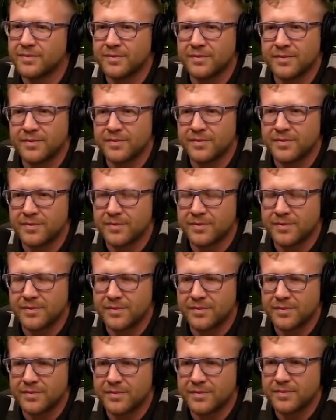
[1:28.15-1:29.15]

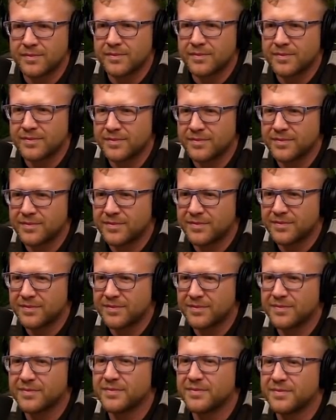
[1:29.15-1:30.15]

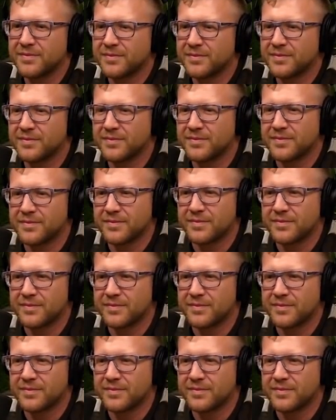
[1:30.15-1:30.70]
No words are spoken by the person on screen.